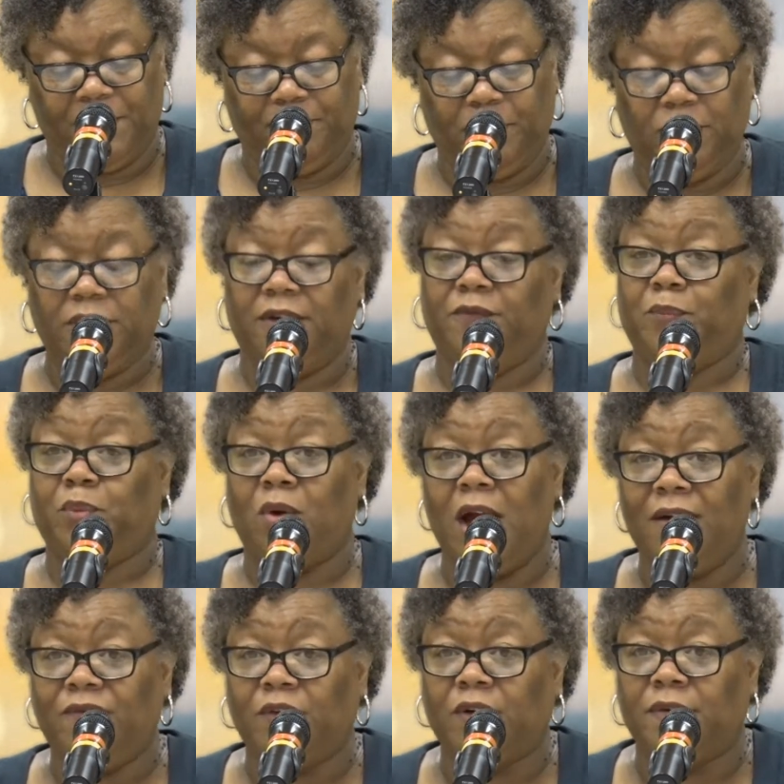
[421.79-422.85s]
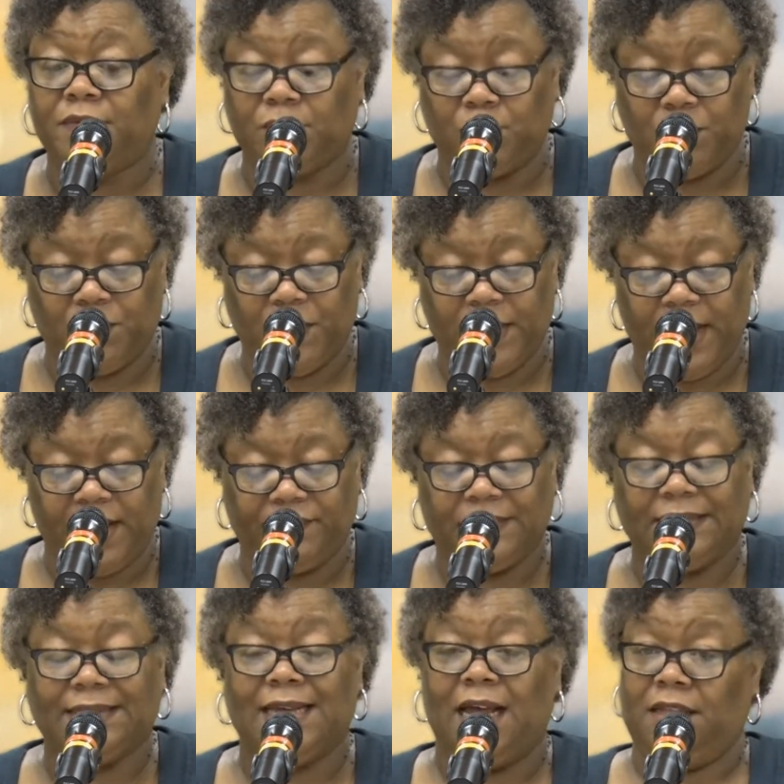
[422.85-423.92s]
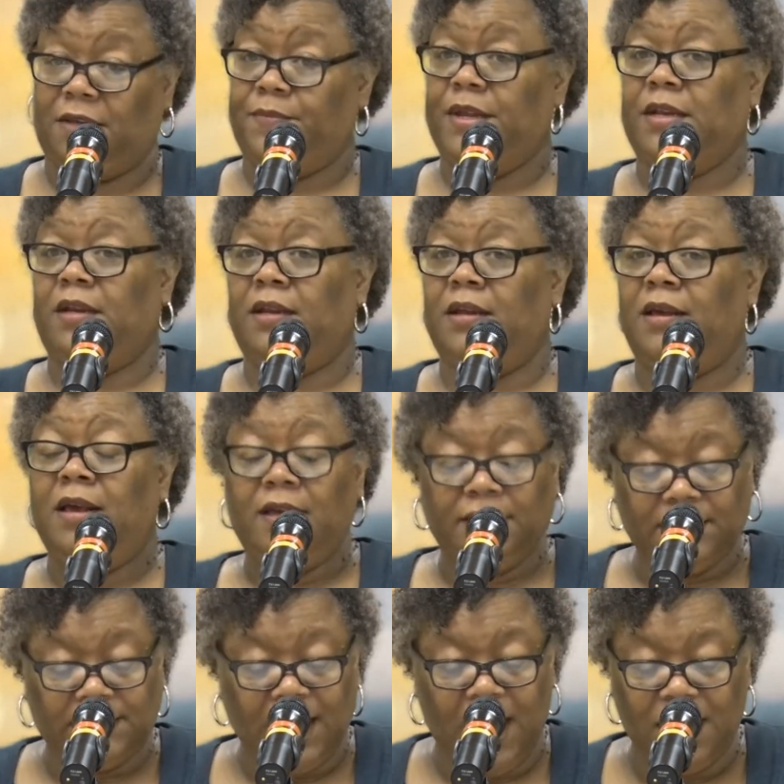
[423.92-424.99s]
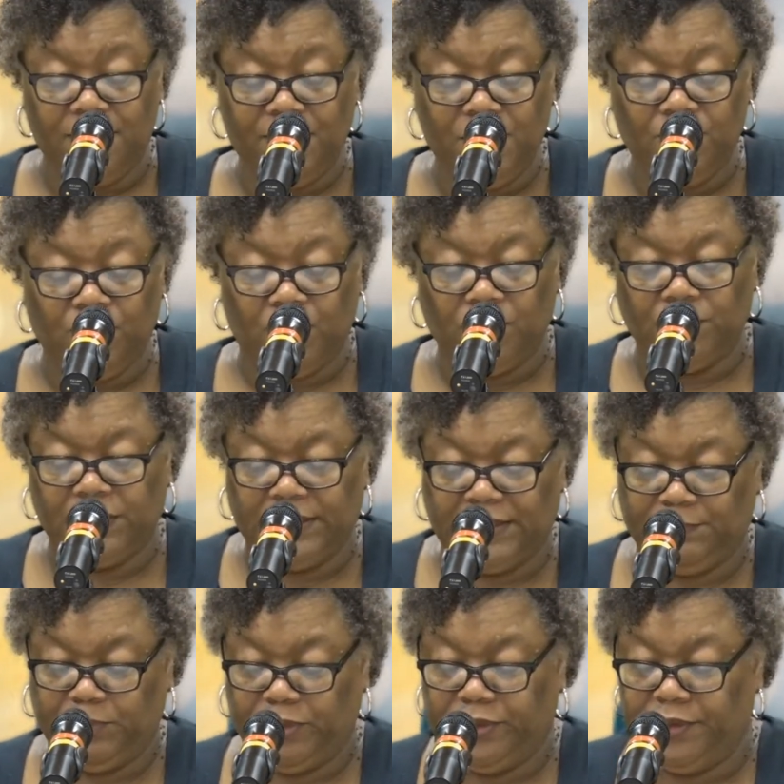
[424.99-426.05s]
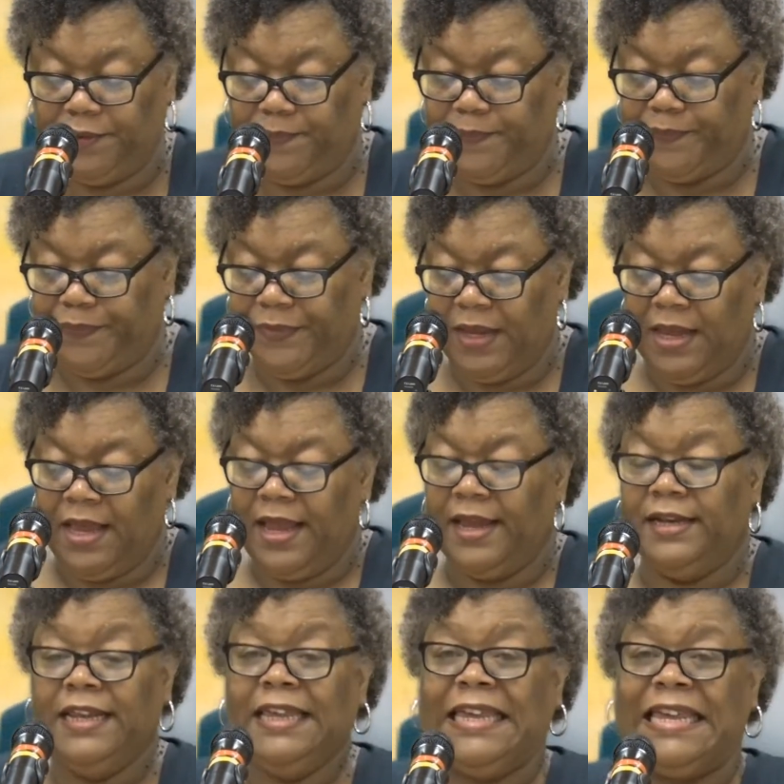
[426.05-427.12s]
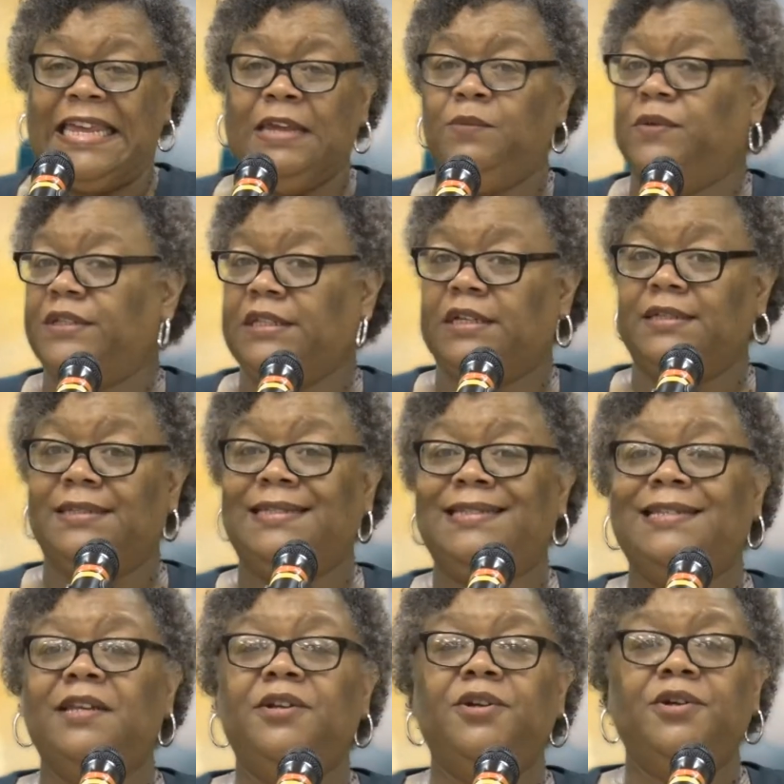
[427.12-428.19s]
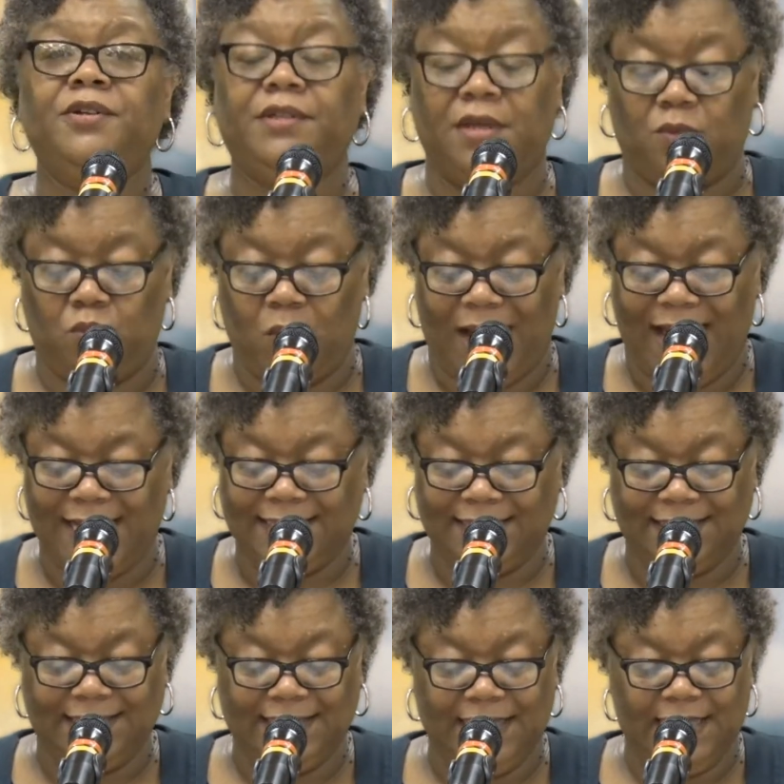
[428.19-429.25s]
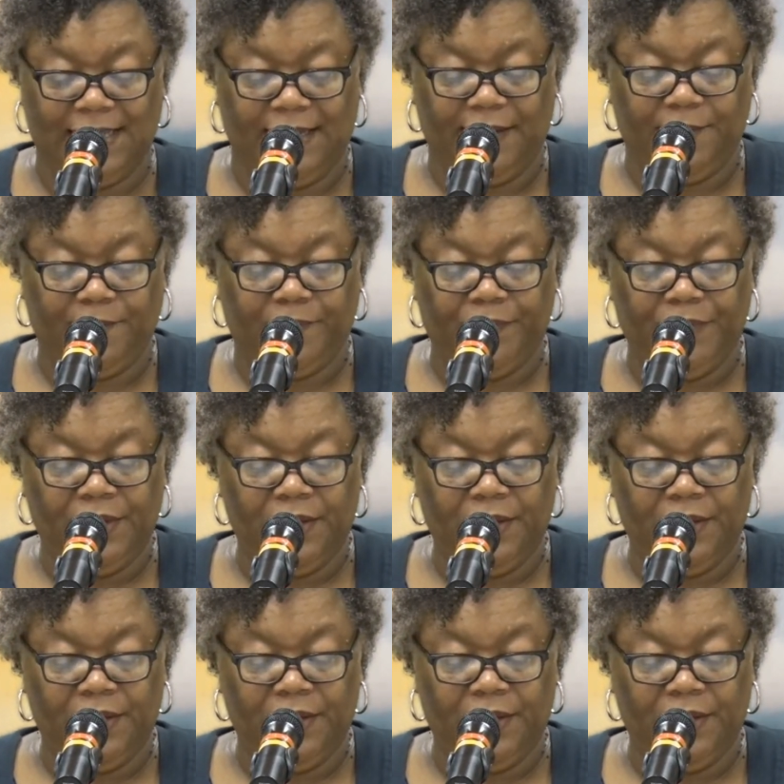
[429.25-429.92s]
book of Proverbs, where we have Solomon. Solomon wrote this book, and he was considered the wisest king.